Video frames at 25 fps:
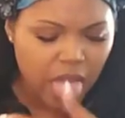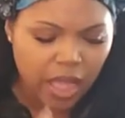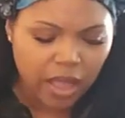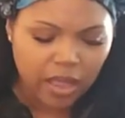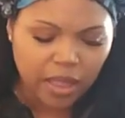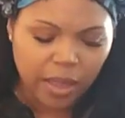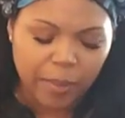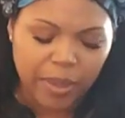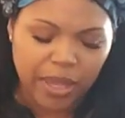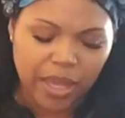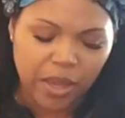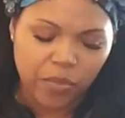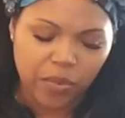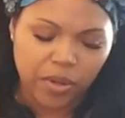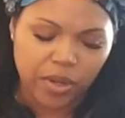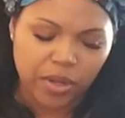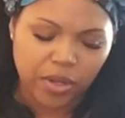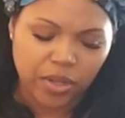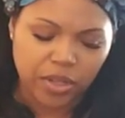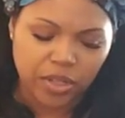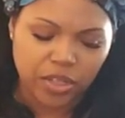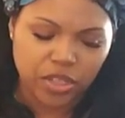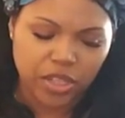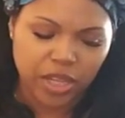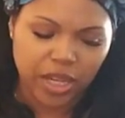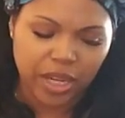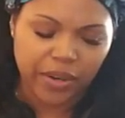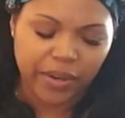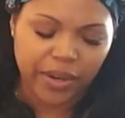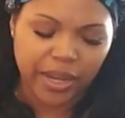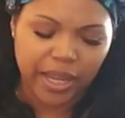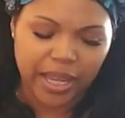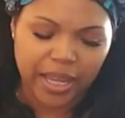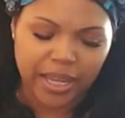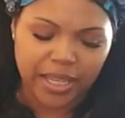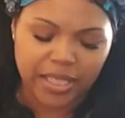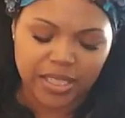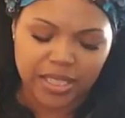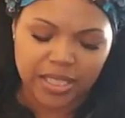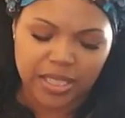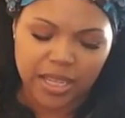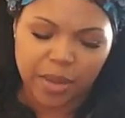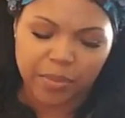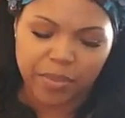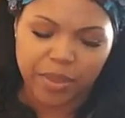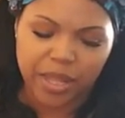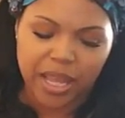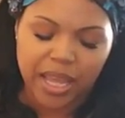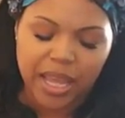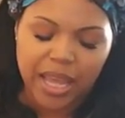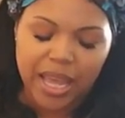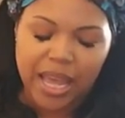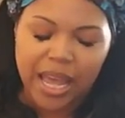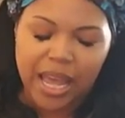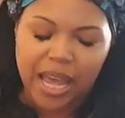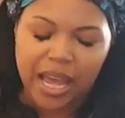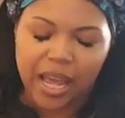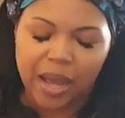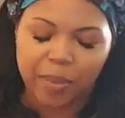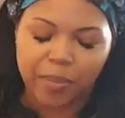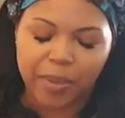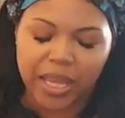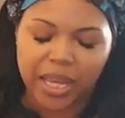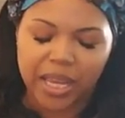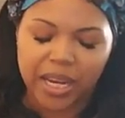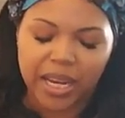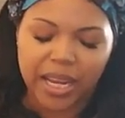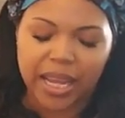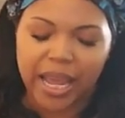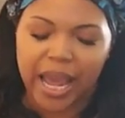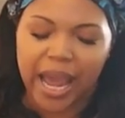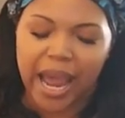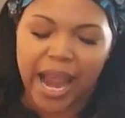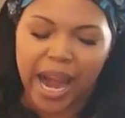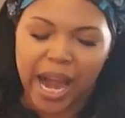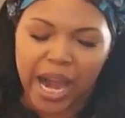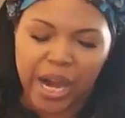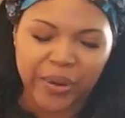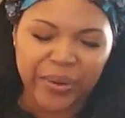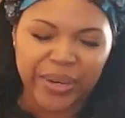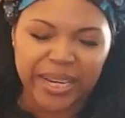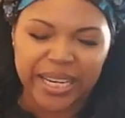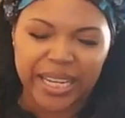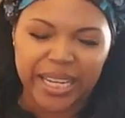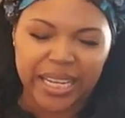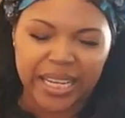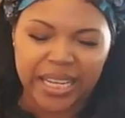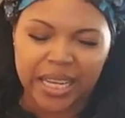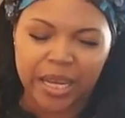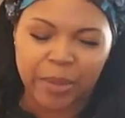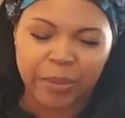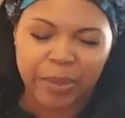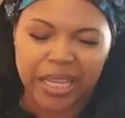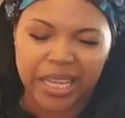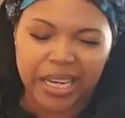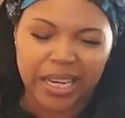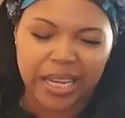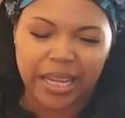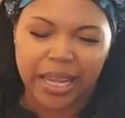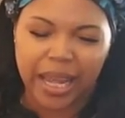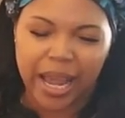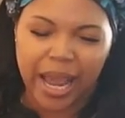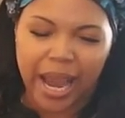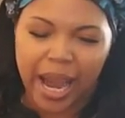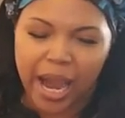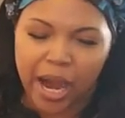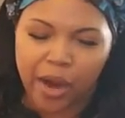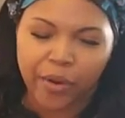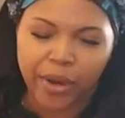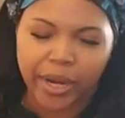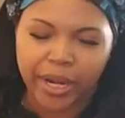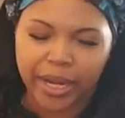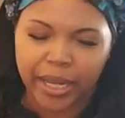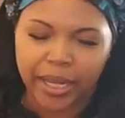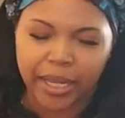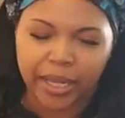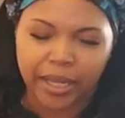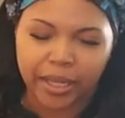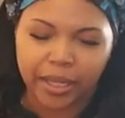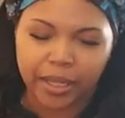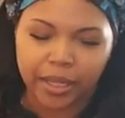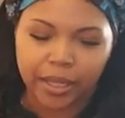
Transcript: Let me get one on the chariot. It's something. I'm getting irony. I'm getting irony.